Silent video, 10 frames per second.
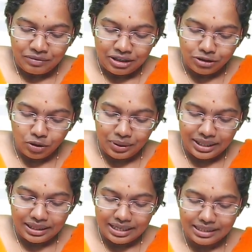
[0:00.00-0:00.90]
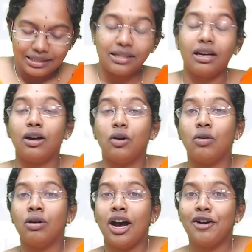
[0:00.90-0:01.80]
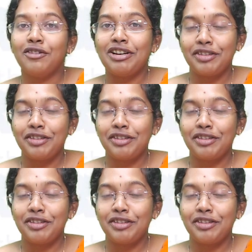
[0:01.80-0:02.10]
So when this, how are